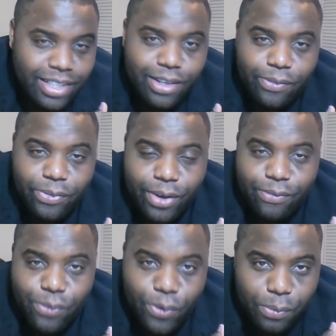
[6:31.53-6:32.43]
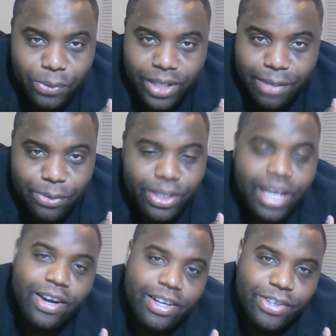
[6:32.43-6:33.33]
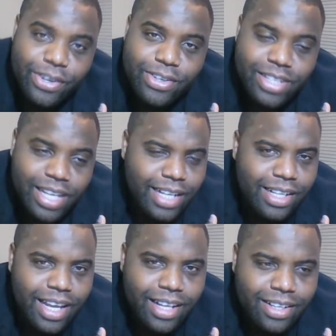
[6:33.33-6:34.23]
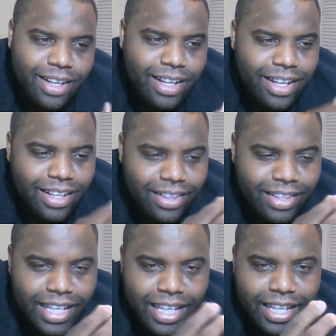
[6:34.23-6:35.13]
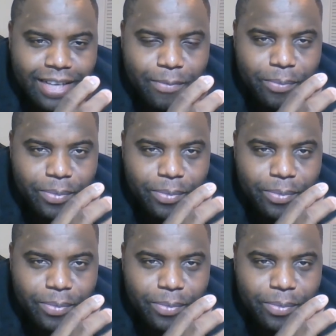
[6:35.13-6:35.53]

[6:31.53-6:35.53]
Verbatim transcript: There, there are four playable characters, and and the